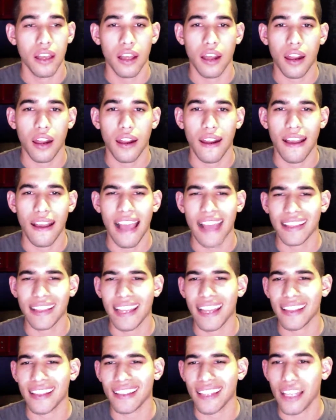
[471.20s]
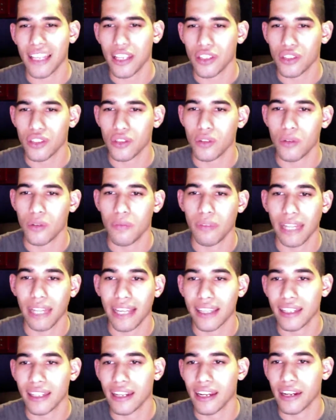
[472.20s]
At the end of the issue, Black
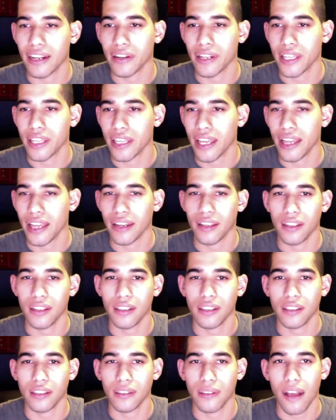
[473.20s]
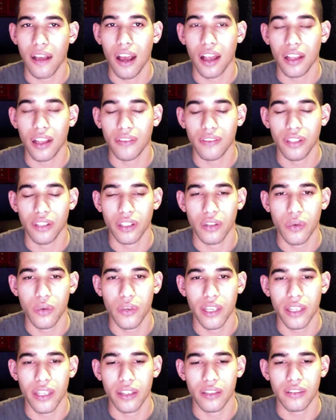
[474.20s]
Canary and Oliver
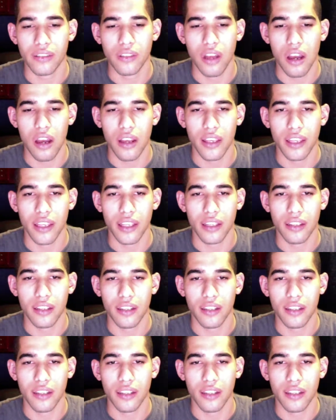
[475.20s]
Queen is talking.